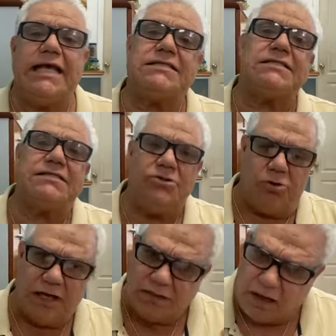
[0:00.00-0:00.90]

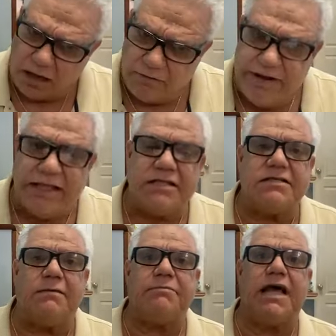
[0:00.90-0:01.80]
Yes, you can
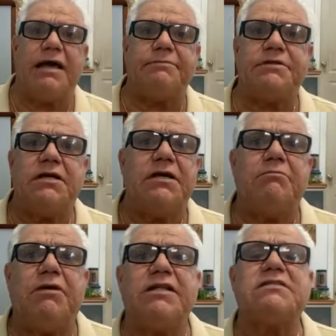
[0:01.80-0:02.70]
tolerate it sometimes,
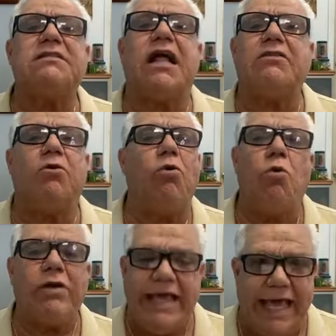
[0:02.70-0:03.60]
but it's not
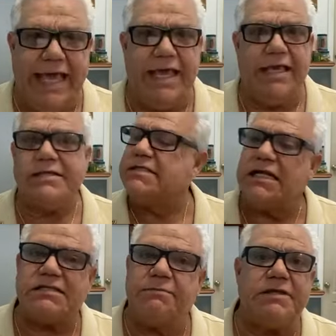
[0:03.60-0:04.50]
okay.
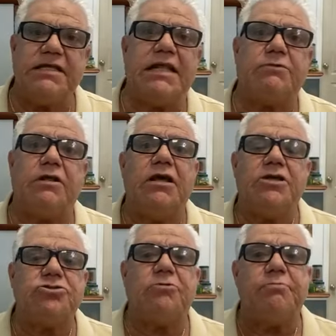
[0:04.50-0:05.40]
It's not something that
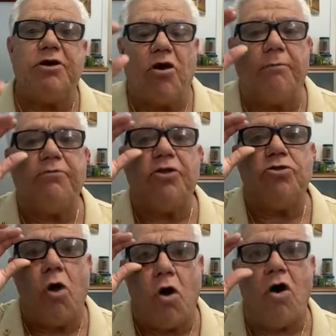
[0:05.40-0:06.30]
should become
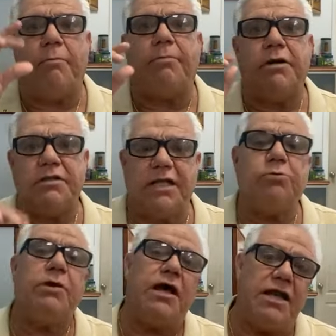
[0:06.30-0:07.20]
the norm
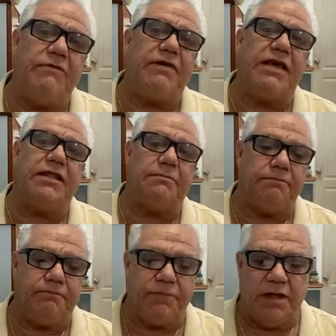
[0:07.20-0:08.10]
that we are living in.